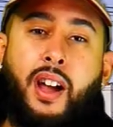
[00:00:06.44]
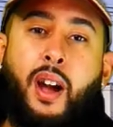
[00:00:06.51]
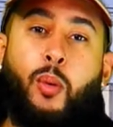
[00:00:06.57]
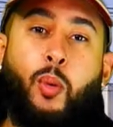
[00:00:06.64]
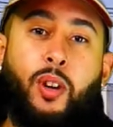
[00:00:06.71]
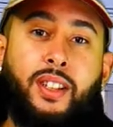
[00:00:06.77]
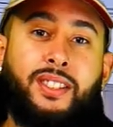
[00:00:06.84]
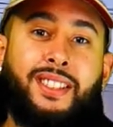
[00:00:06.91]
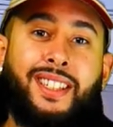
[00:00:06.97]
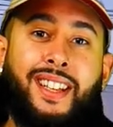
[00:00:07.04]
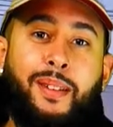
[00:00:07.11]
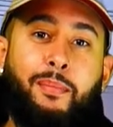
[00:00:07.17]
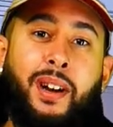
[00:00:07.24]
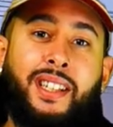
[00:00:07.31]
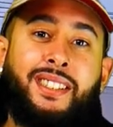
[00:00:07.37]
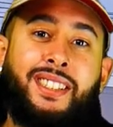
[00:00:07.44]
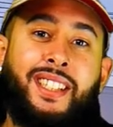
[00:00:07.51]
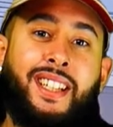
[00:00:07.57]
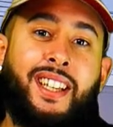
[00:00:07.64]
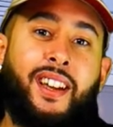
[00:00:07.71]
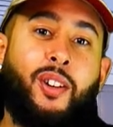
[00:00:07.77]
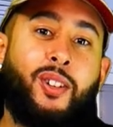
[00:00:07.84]
I wanted to get my
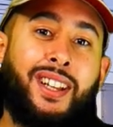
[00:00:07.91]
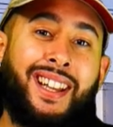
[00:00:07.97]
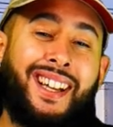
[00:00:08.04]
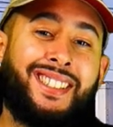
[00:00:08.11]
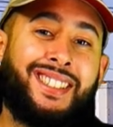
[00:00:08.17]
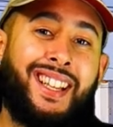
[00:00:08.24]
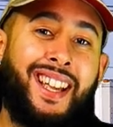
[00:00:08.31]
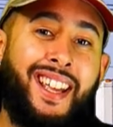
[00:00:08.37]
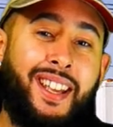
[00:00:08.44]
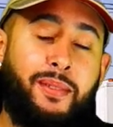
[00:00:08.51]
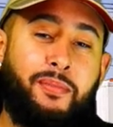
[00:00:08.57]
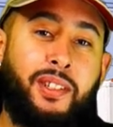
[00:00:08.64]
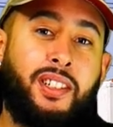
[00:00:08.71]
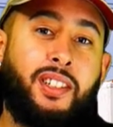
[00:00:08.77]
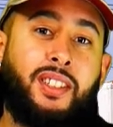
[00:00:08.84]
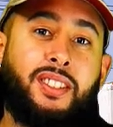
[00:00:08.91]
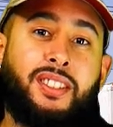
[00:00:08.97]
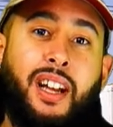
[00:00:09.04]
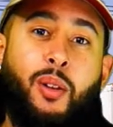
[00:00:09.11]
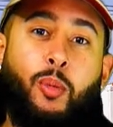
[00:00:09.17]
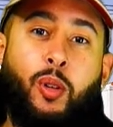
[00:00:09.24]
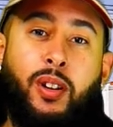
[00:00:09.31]
CDL Class A
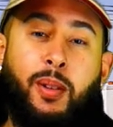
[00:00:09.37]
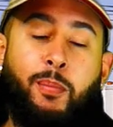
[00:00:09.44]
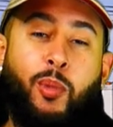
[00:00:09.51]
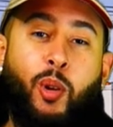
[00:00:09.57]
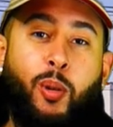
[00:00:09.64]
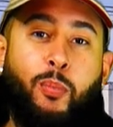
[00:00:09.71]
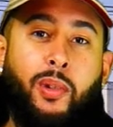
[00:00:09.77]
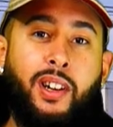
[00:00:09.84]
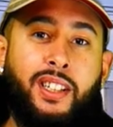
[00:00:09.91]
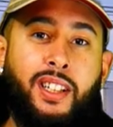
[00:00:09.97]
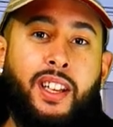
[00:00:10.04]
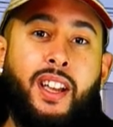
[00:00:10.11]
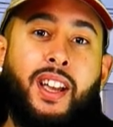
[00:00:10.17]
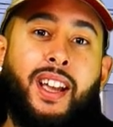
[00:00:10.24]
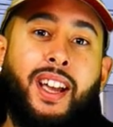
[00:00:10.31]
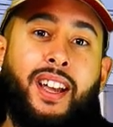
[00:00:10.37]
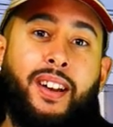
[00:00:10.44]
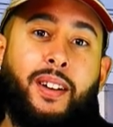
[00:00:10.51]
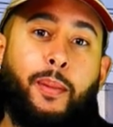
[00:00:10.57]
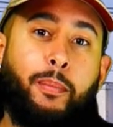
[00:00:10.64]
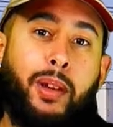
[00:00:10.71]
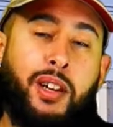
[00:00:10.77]
because I wanted more money
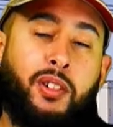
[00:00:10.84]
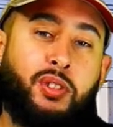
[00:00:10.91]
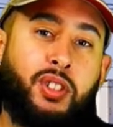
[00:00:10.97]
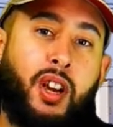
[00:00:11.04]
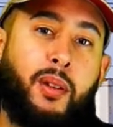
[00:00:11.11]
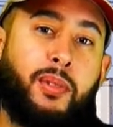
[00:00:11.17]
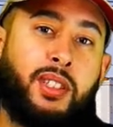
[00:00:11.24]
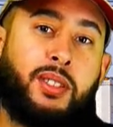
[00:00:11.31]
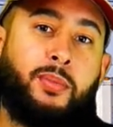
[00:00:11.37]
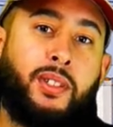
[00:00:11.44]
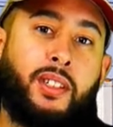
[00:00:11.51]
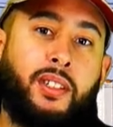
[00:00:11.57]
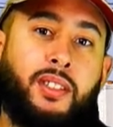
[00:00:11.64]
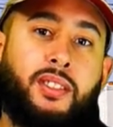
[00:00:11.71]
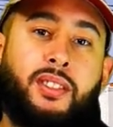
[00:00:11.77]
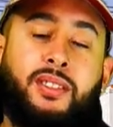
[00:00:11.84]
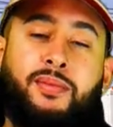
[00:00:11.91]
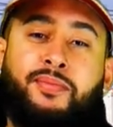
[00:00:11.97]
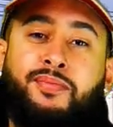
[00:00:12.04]
and a better job experience.